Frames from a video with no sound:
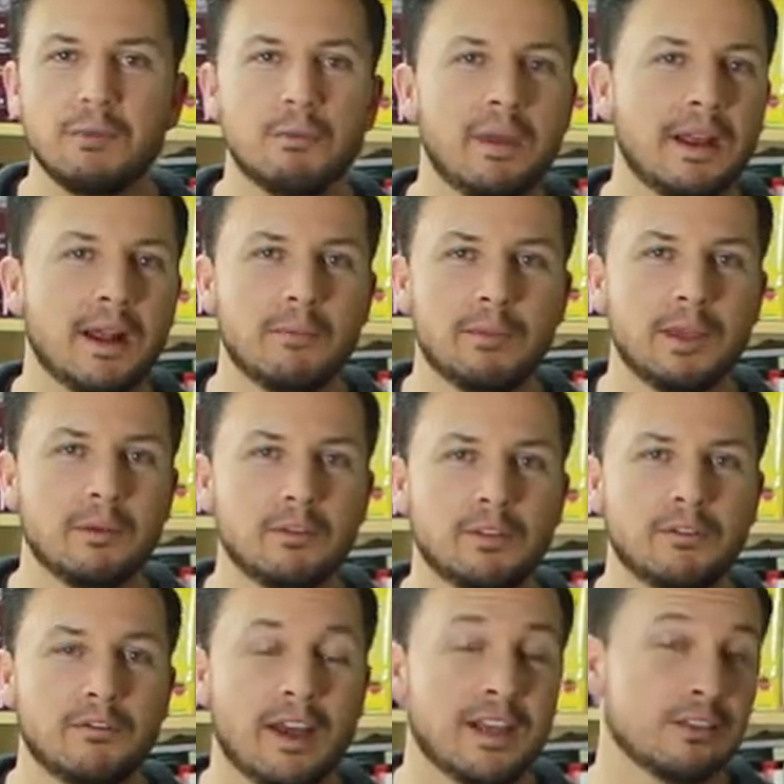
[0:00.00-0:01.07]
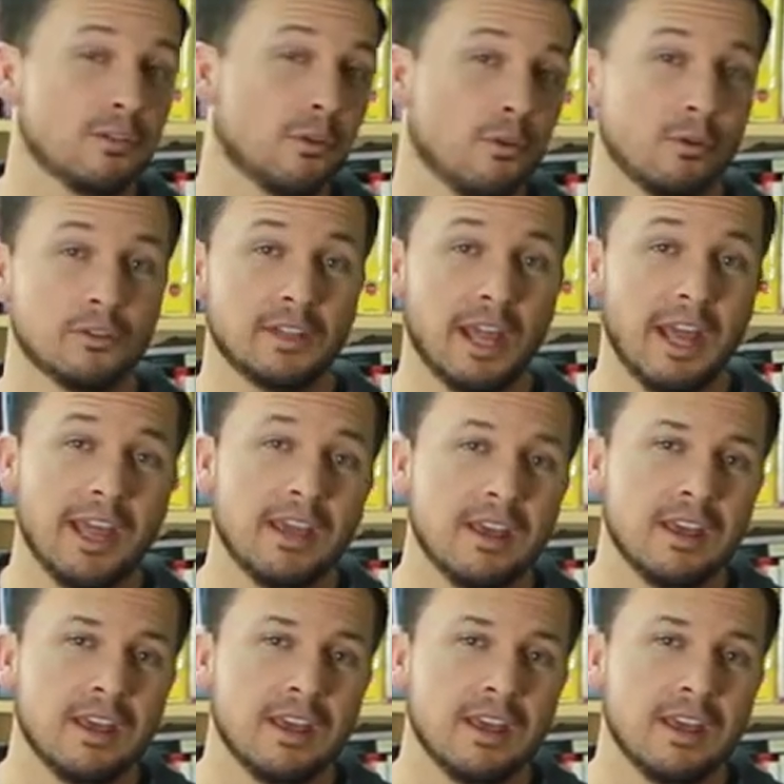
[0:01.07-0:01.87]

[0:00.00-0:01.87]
You may not be able to fast the whole day.